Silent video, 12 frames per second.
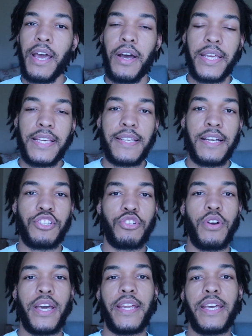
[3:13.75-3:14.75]
Now I guess I'll just
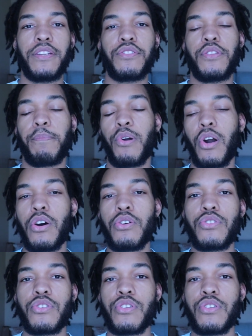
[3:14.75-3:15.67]
go ahead and get into the pros.